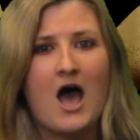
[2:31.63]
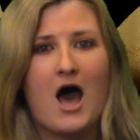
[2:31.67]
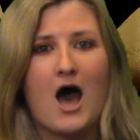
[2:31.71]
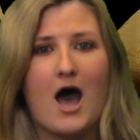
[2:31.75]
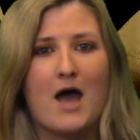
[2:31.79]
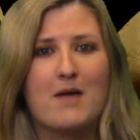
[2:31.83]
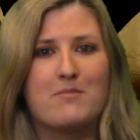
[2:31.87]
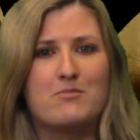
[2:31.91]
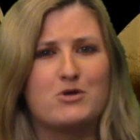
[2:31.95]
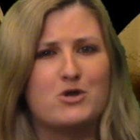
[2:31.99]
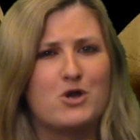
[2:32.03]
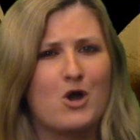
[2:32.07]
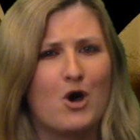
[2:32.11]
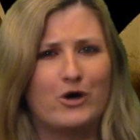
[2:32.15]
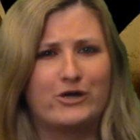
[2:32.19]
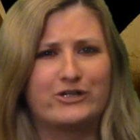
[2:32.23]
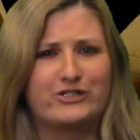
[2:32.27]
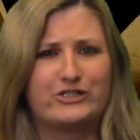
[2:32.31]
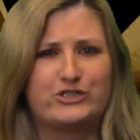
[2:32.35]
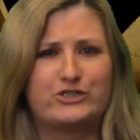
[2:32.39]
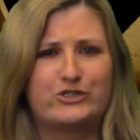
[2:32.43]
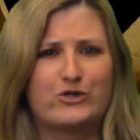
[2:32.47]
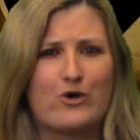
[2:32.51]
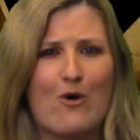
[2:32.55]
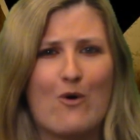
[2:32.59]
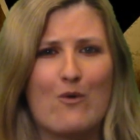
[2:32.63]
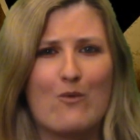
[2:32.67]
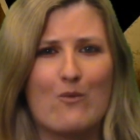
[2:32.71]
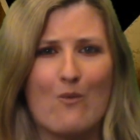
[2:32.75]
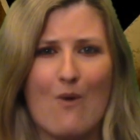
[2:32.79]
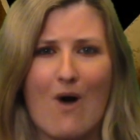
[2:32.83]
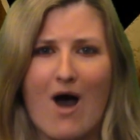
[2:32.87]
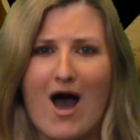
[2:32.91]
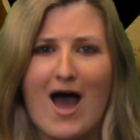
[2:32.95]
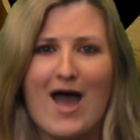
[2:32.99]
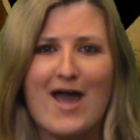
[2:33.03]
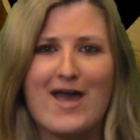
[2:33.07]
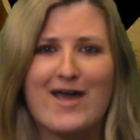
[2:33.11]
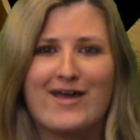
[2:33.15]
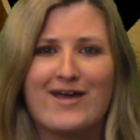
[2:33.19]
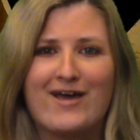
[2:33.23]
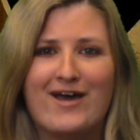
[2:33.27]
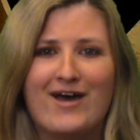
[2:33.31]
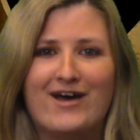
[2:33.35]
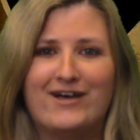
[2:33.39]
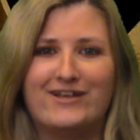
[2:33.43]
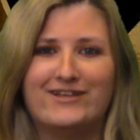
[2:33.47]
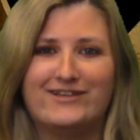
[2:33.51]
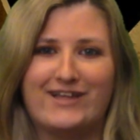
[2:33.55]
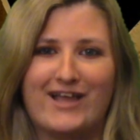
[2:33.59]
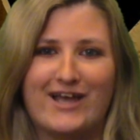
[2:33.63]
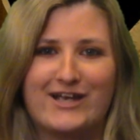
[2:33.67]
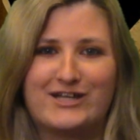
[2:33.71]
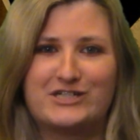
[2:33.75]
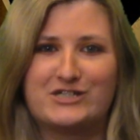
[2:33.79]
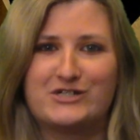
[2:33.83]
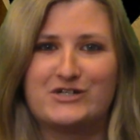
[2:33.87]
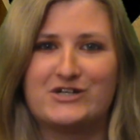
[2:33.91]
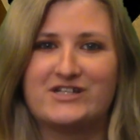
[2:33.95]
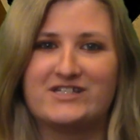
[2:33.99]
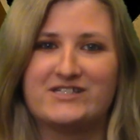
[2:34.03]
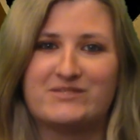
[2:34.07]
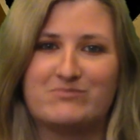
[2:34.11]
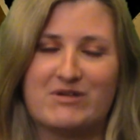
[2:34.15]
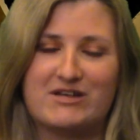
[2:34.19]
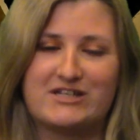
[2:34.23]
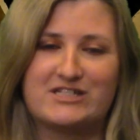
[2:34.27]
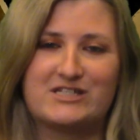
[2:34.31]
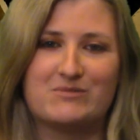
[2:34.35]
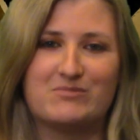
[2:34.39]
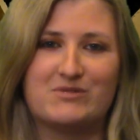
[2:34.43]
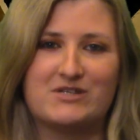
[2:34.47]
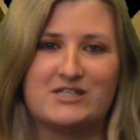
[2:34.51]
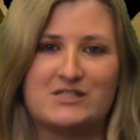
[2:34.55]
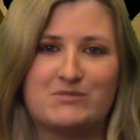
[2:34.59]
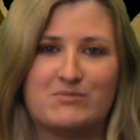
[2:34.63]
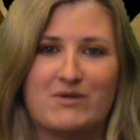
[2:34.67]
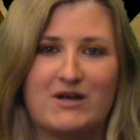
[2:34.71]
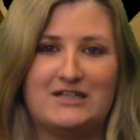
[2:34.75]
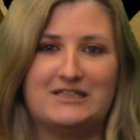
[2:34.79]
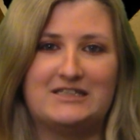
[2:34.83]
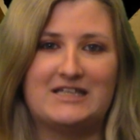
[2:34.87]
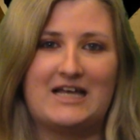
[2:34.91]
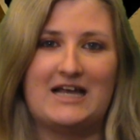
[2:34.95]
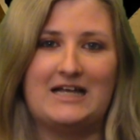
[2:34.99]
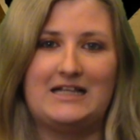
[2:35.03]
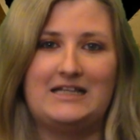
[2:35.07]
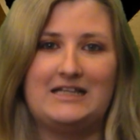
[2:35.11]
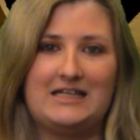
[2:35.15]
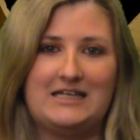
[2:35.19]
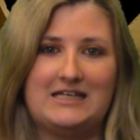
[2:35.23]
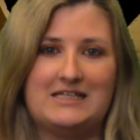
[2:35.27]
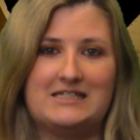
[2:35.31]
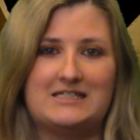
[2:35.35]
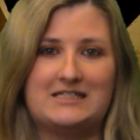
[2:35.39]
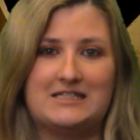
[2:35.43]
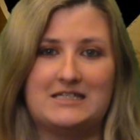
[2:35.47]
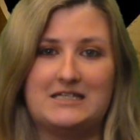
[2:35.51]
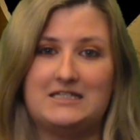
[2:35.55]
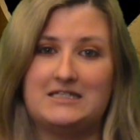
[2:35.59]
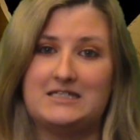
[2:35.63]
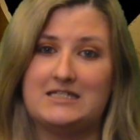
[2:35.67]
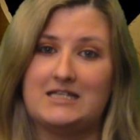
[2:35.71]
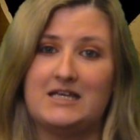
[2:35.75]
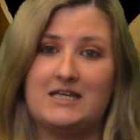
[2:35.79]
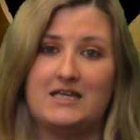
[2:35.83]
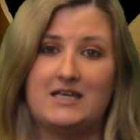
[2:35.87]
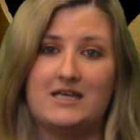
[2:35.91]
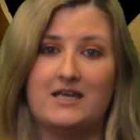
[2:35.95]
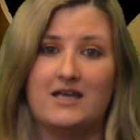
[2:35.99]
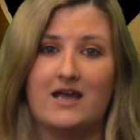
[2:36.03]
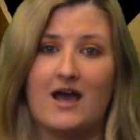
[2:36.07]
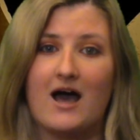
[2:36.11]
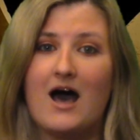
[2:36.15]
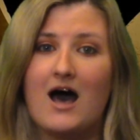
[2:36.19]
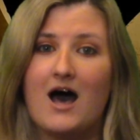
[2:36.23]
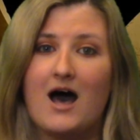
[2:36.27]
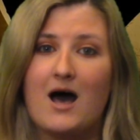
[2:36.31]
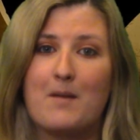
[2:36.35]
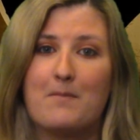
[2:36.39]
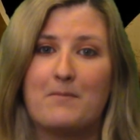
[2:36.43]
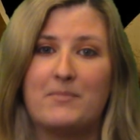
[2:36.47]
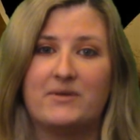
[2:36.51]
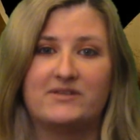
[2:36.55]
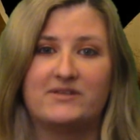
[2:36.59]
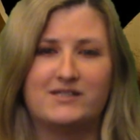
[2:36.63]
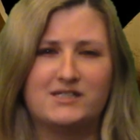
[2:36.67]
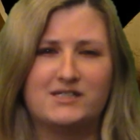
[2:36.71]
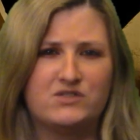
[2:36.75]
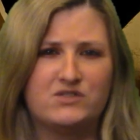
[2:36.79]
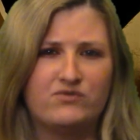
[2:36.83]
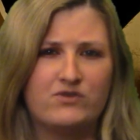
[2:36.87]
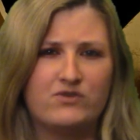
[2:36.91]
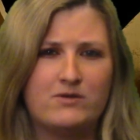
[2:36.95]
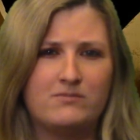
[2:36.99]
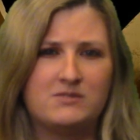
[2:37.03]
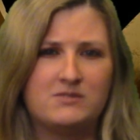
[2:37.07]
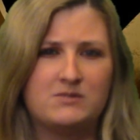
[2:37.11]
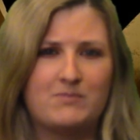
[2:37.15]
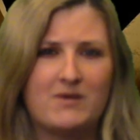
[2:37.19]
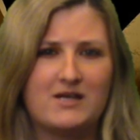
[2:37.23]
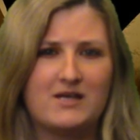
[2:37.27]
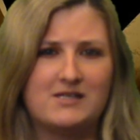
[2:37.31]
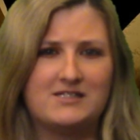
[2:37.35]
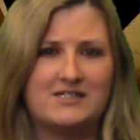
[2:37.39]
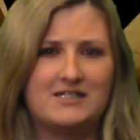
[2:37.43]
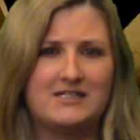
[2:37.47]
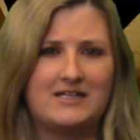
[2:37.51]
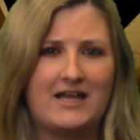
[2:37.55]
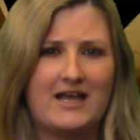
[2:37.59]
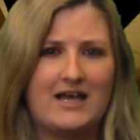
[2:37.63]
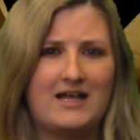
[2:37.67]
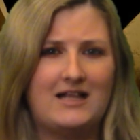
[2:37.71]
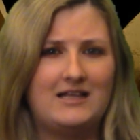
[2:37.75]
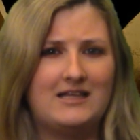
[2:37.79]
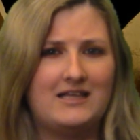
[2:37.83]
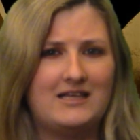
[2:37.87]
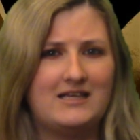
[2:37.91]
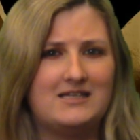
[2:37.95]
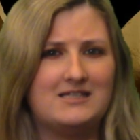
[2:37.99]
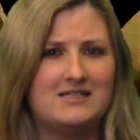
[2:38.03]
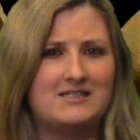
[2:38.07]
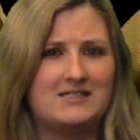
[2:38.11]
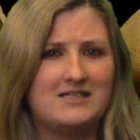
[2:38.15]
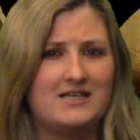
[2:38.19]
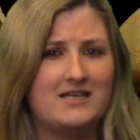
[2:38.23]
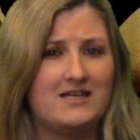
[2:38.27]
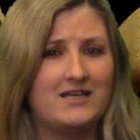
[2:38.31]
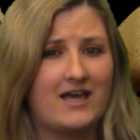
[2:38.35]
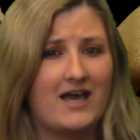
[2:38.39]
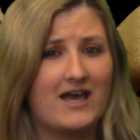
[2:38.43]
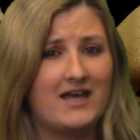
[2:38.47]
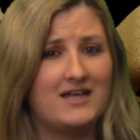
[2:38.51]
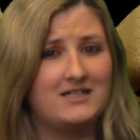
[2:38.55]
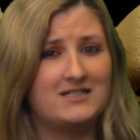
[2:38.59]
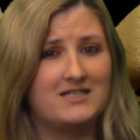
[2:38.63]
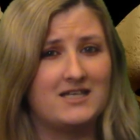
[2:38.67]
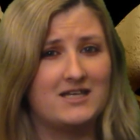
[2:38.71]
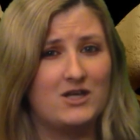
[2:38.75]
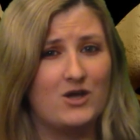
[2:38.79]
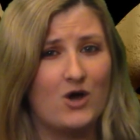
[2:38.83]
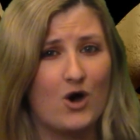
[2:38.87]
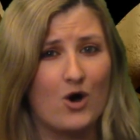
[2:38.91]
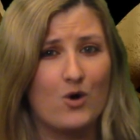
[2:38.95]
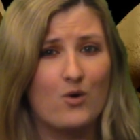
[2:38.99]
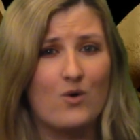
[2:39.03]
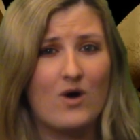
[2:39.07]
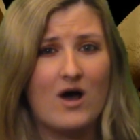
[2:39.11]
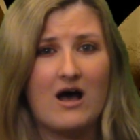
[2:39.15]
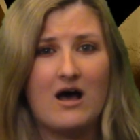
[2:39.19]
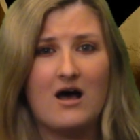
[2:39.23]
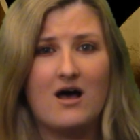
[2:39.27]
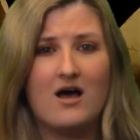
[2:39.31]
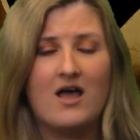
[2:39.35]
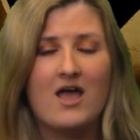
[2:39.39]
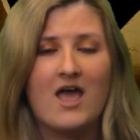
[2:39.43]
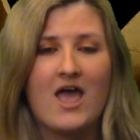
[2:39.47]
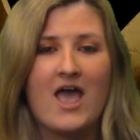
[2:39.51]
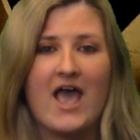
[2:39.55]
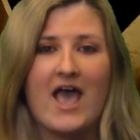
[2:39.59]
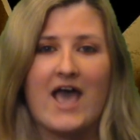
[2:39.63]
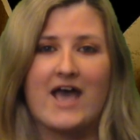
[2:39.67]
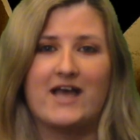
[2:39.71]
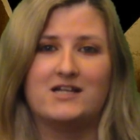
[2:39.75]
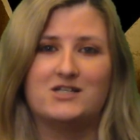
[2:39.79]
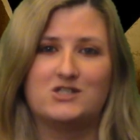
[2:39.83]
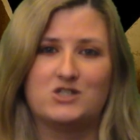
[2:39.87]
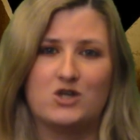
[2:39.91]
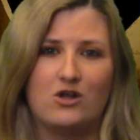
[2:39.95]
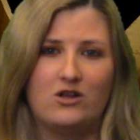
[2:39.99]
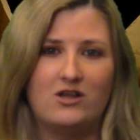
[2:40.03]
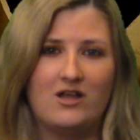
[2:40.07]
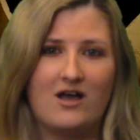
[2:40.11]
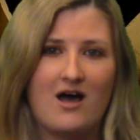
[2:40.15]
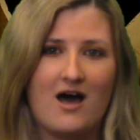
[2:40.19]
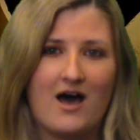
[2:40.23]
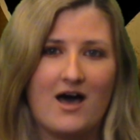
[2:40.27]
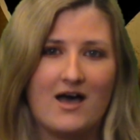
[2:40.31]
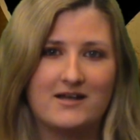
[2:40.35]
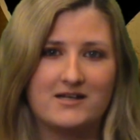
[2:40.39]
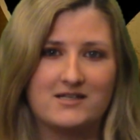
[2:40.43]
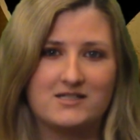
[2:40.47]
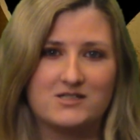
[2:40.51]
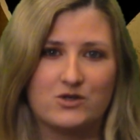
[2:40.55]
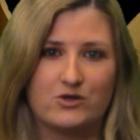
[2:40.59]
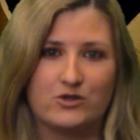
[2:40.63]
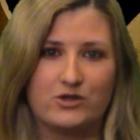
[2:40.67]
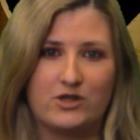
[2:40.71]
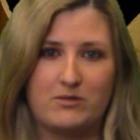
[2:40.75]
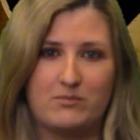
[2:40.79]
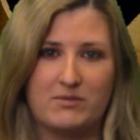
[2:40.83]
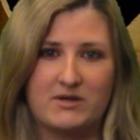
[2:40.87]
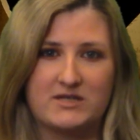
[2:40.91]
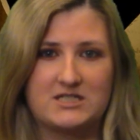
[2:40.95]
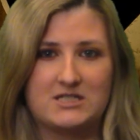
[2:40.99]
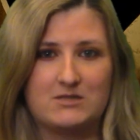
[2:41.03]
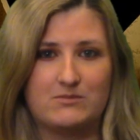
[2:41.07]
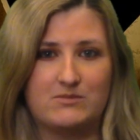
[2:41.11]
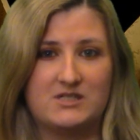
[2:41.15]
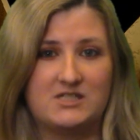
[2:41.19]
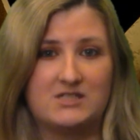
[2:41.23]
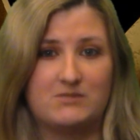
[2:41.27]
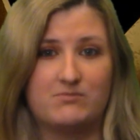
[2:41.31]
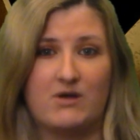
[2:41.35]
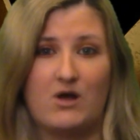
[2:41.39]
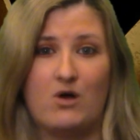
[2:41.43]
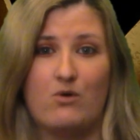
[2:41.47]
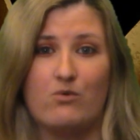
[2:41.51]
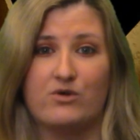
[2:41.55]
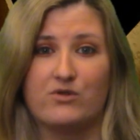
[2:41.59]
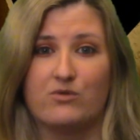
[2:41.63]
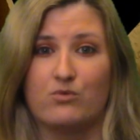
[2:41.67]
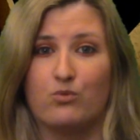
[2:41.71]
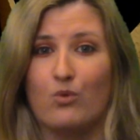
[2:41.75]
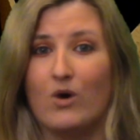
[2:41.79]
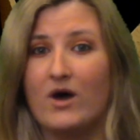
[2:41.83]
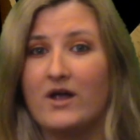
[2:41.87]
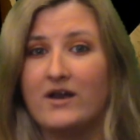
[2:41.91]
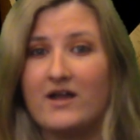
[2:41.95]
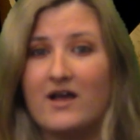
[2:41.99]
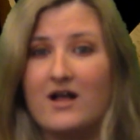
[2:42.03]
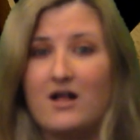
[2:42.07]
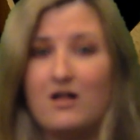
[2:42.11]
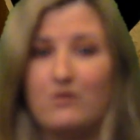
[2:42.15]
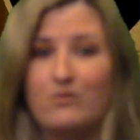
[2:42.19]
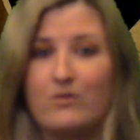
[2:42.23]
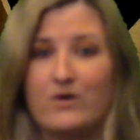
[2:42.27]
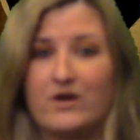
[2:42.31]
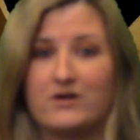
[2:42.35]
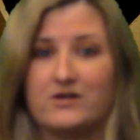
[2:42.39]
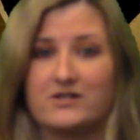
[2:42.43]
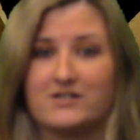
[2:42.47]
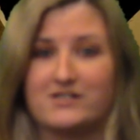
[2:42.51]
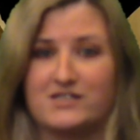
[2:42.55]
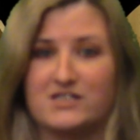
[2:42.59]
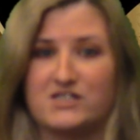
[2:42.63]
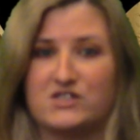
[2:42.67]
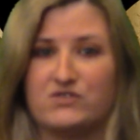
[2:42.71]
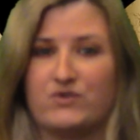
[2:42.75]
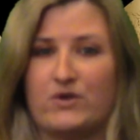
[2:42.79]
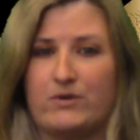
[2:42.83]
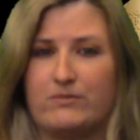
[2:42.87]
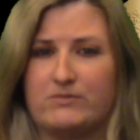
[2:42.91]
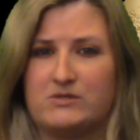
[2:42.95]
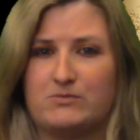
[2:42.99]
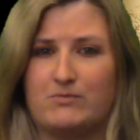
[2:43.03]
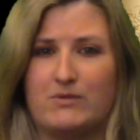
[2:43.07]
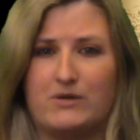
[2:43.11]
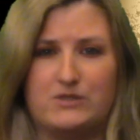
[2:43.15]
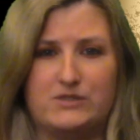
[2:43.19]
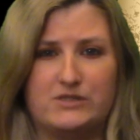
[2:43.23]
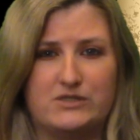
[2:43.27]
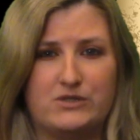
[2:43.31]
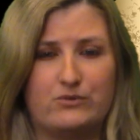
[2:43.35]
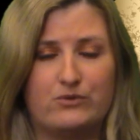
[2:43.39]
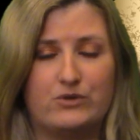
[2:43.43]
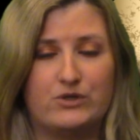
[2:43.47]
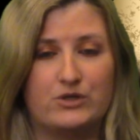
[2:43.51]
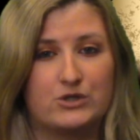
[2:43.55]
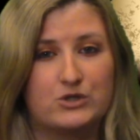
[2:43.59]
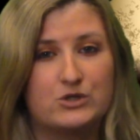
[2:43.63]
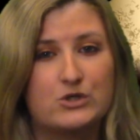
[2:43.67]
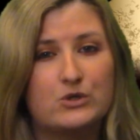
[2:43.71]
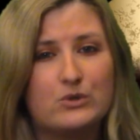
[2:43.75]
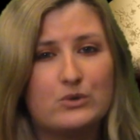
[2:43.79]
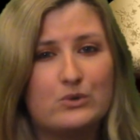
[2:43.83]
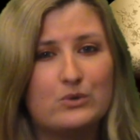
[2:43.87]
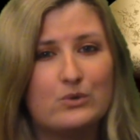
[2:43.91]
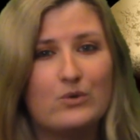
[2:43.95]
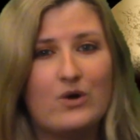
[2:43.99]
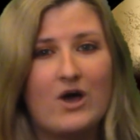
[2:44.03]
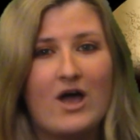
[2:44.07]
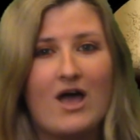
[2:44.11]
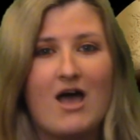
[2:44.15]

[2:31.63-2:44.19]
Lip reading: I'm not sure why. Lecter is meant to be spelled L-E-C-T-E-R, but this film spells it L-E-C-K-T-O-R, and Dolarhyde is only meant to be spelled with 1 L, whereas this film spells it with 2.